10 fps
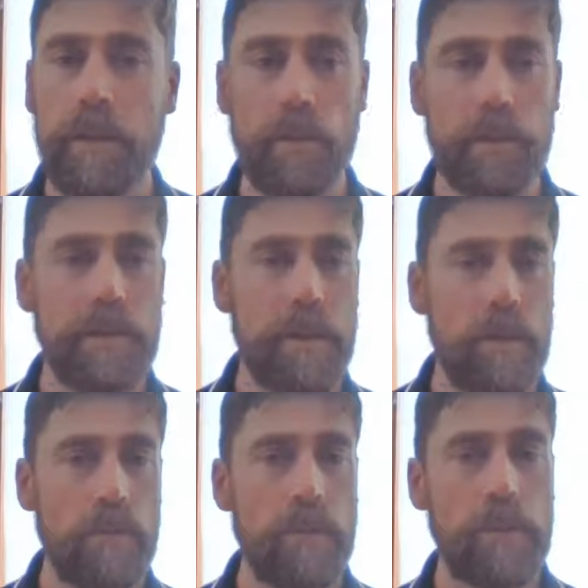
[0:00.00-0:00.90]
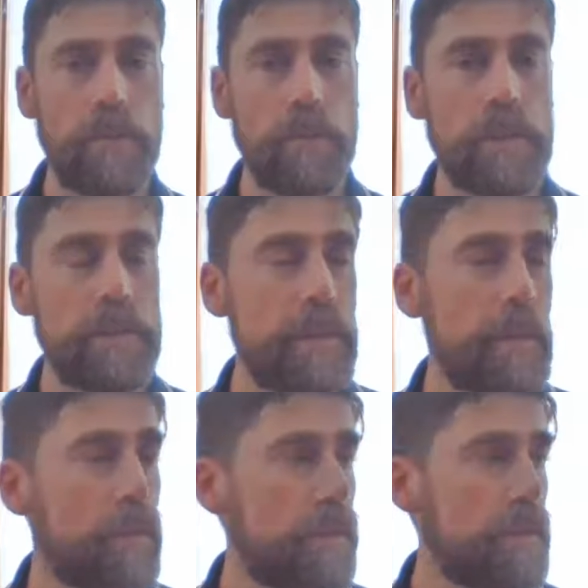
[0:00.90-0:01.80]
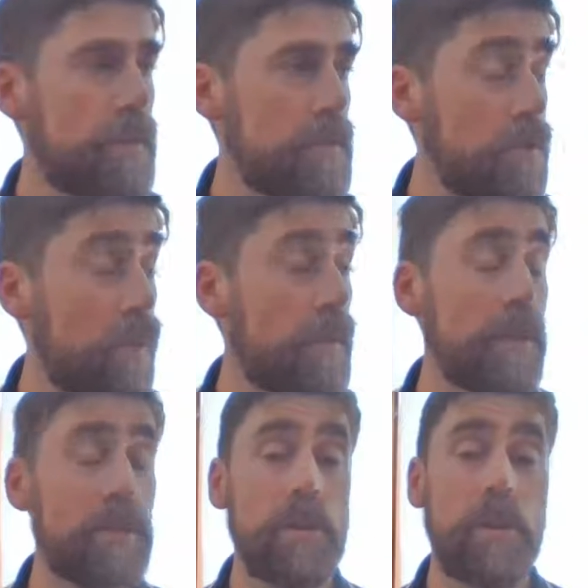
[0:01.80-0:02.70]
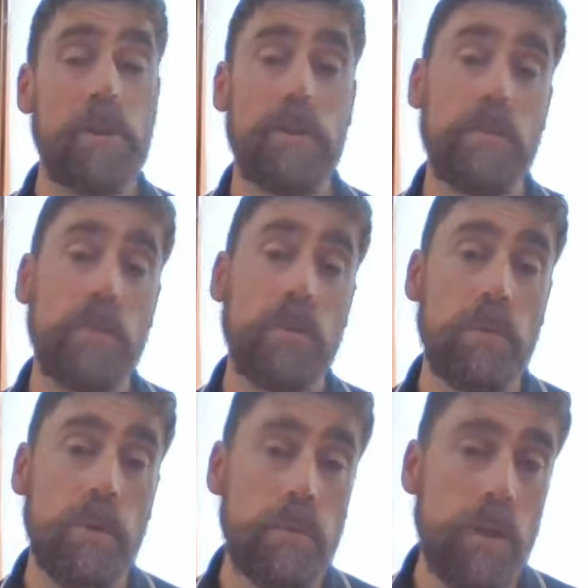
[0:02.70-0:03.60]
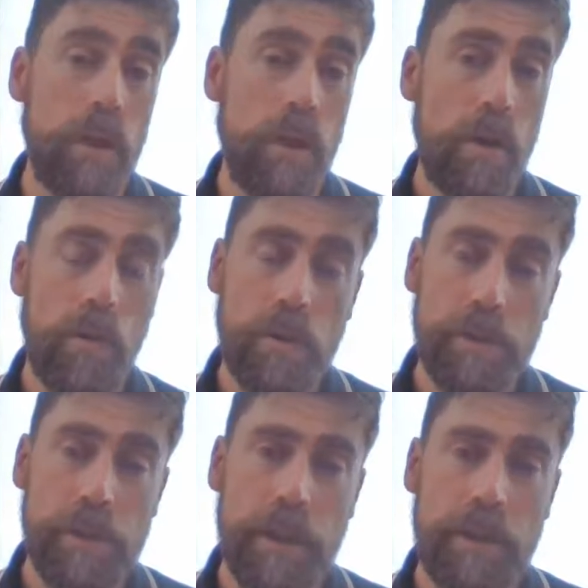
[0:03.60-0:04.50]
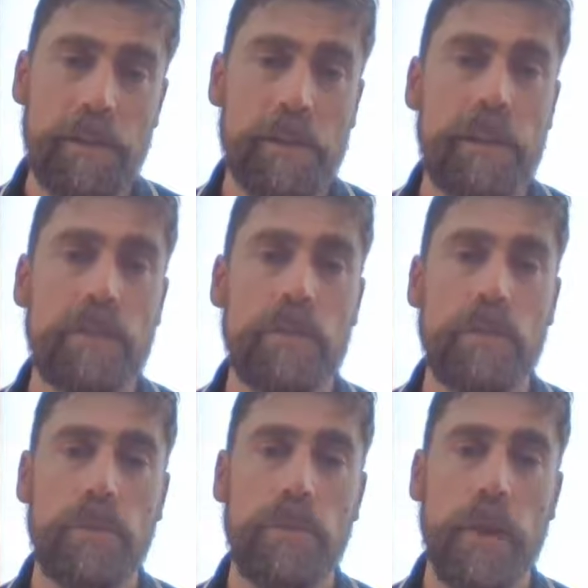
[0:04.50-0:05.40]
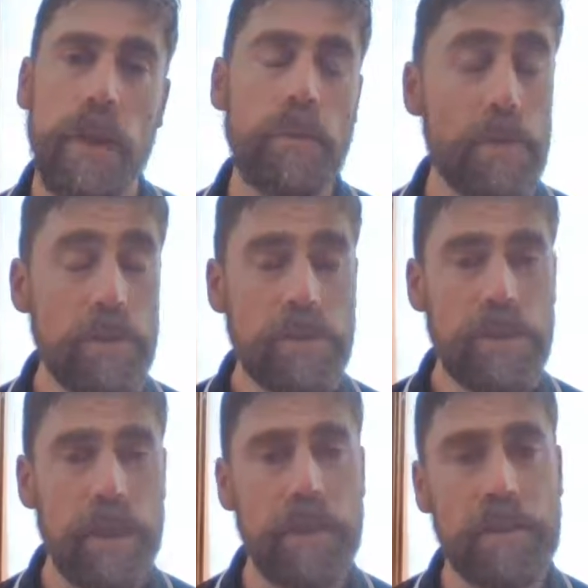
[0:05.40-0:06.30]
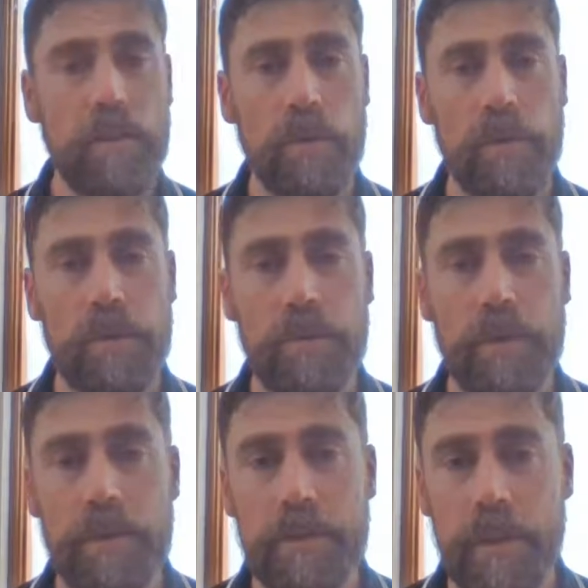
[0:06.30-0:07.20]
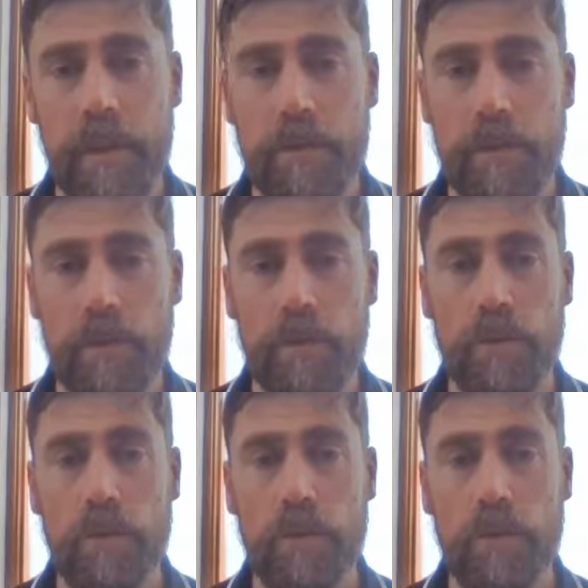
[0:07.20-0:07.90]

you wanted to delve a little bit deeper into this topic and to learn more, what would you actually do? How would you change what we're doing this afternoon